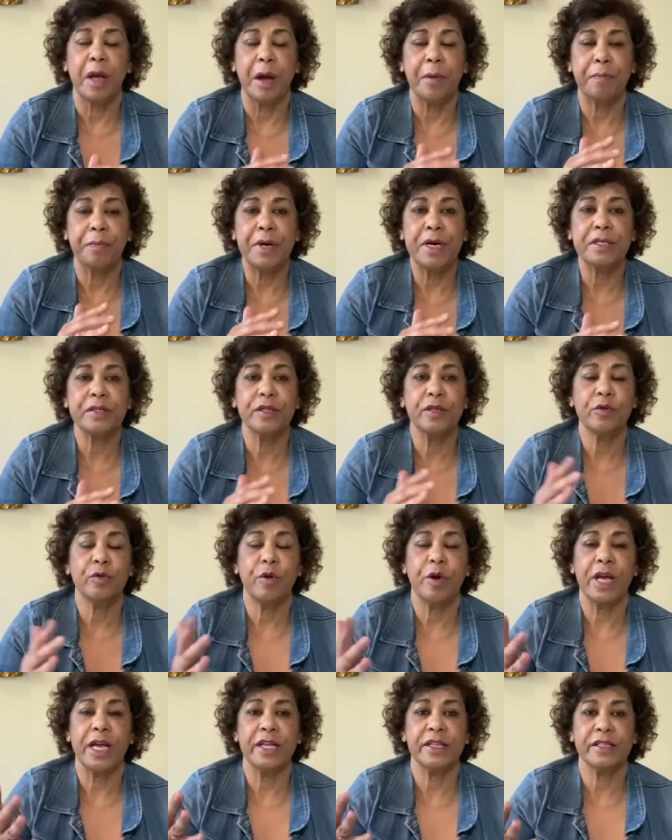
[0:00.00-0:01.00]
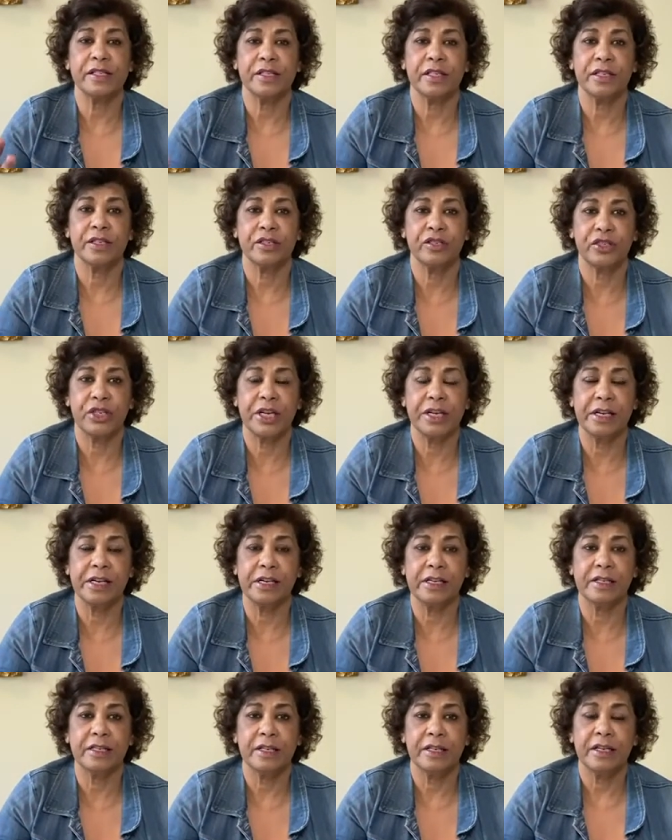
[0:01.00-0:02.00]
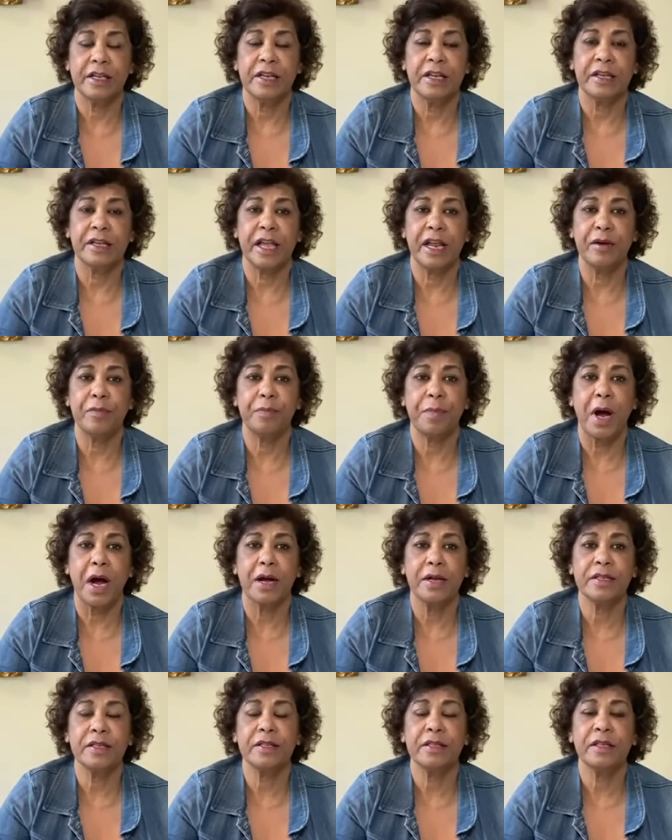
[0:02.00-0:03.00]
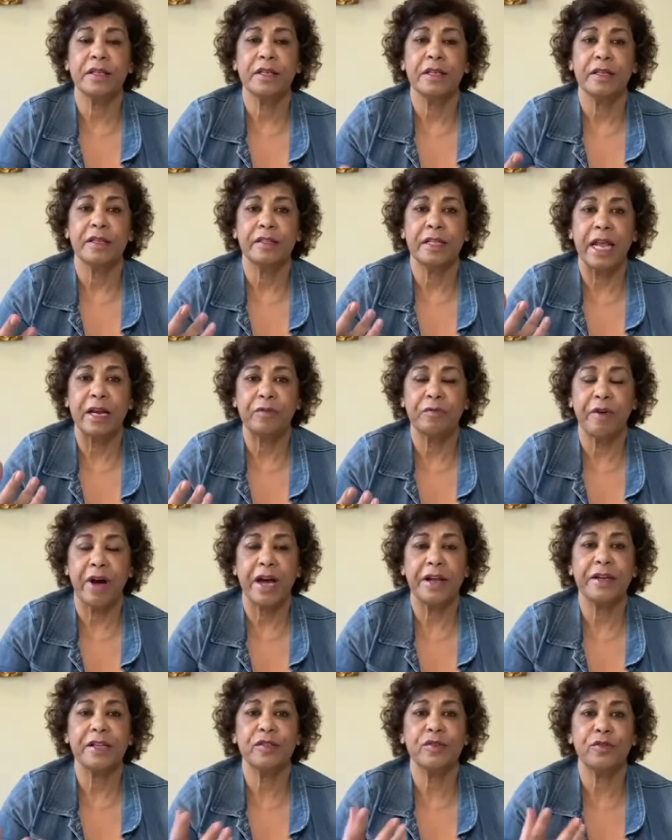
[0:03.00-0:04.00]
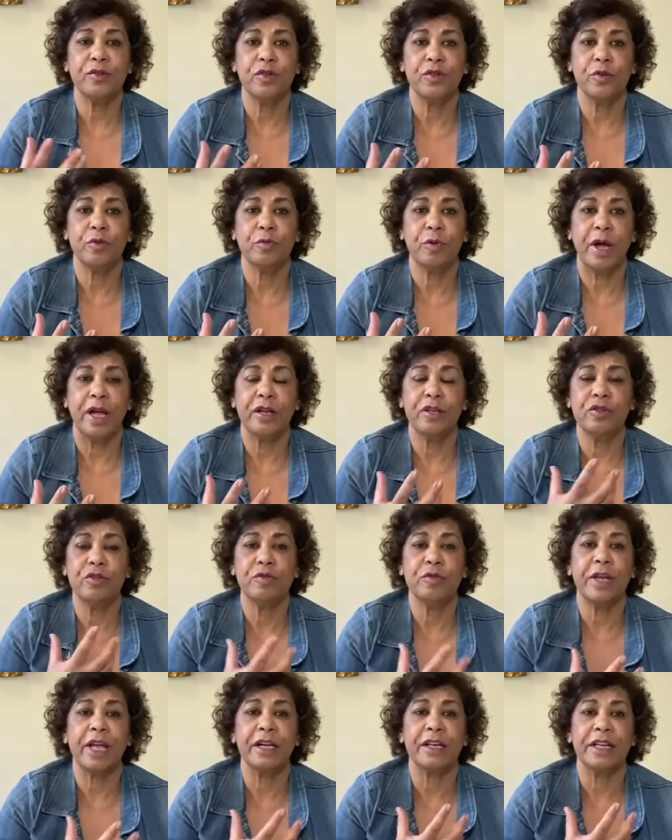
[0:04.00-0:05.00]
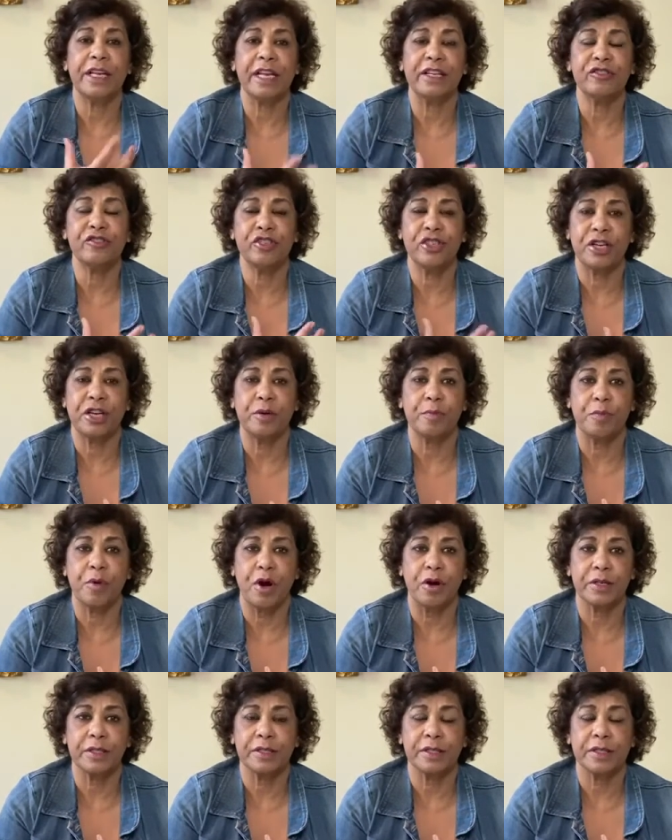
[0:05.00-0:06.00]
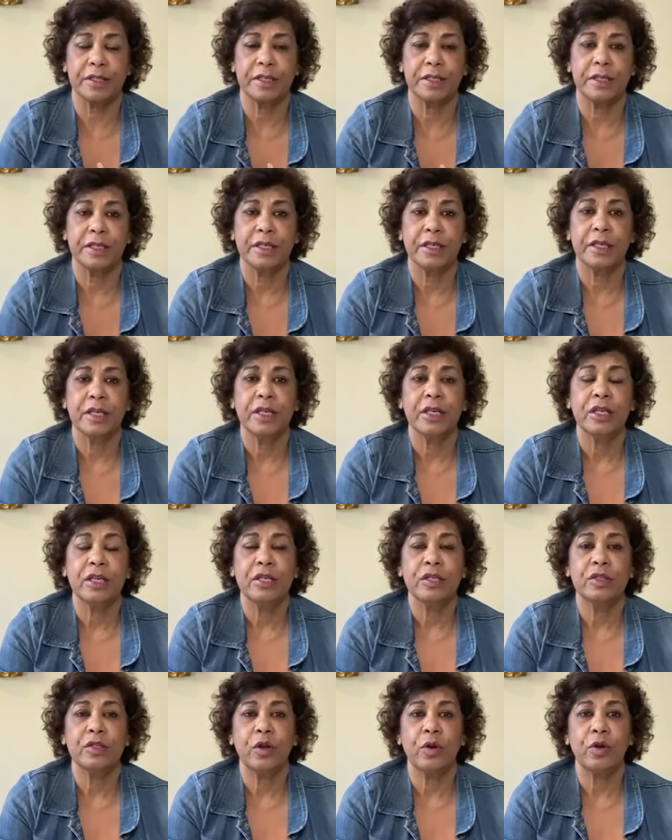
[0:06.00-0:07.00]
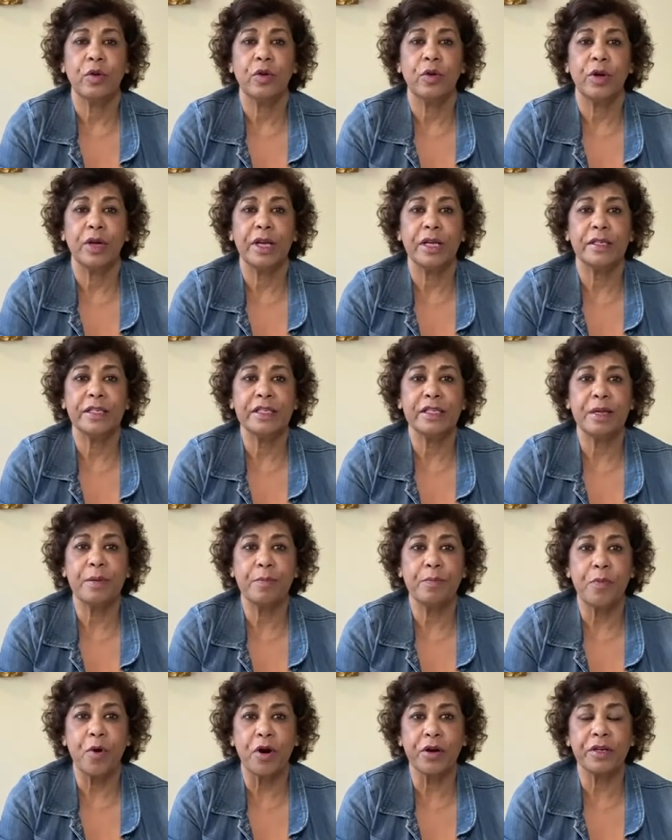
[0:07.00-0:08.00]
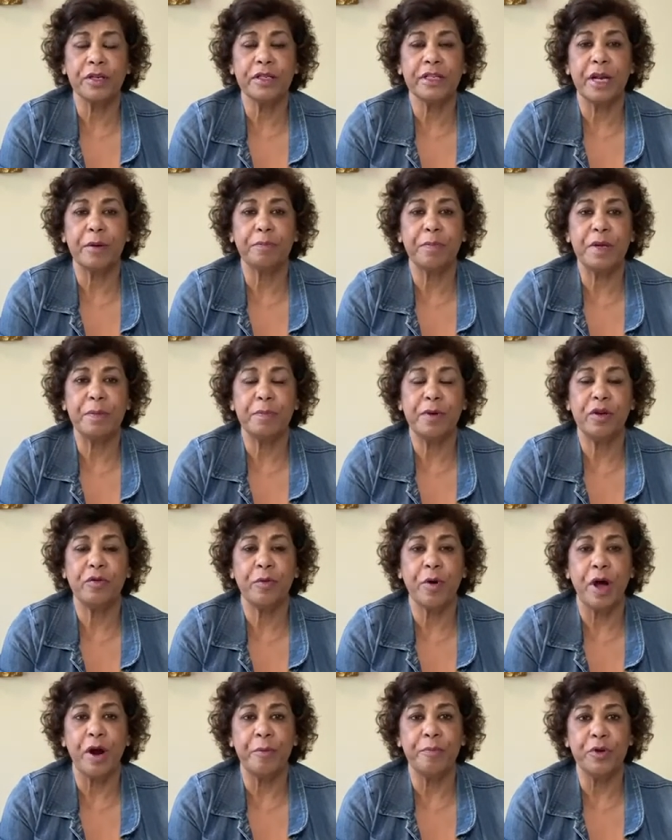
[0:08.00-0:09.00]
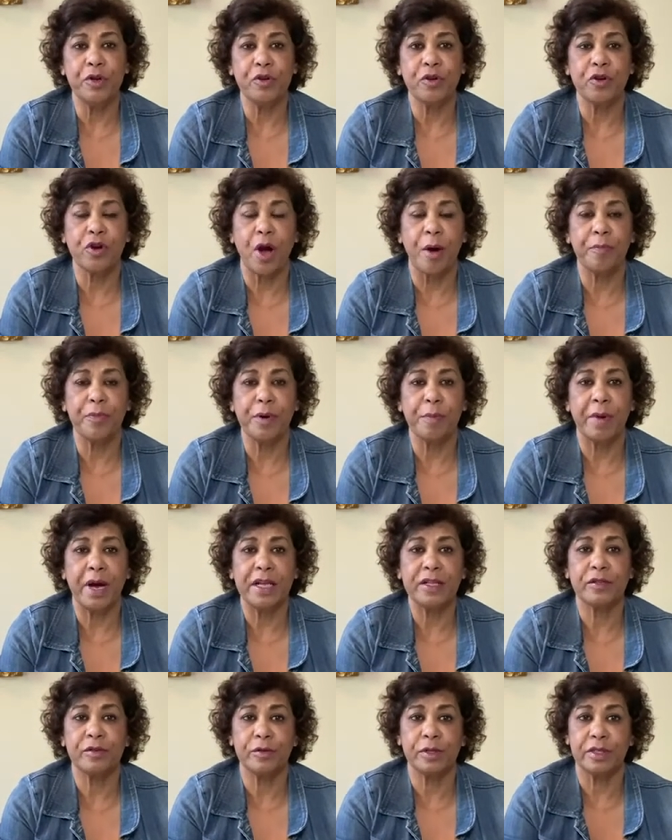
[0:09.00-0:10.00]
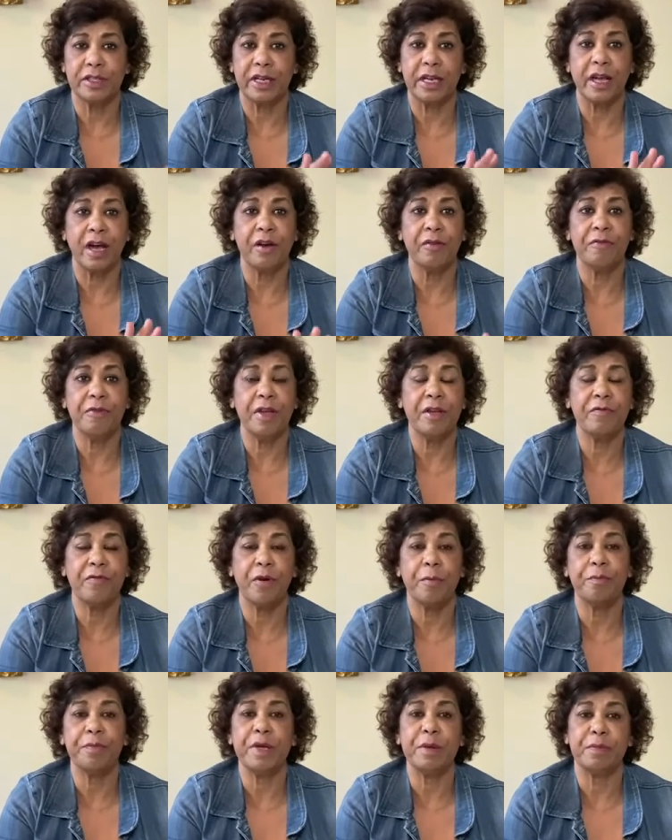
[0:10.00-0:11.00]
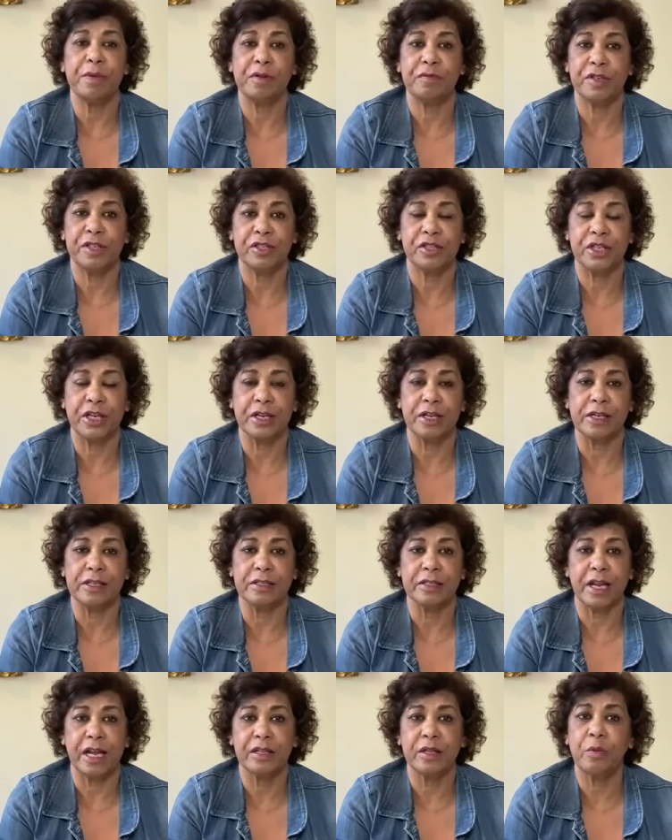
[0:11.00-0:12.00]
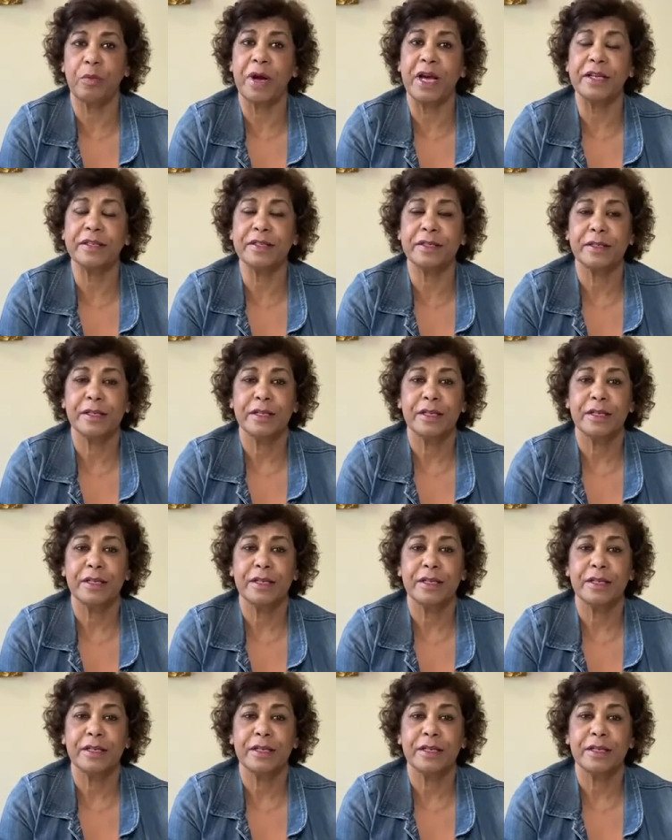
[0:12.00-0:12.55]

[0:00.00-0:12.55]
a person who has shingles can pass that virus to you and you can get chickenpox. So it is important that people who are immunocompromised should stay away from people with shingles. Otherwise,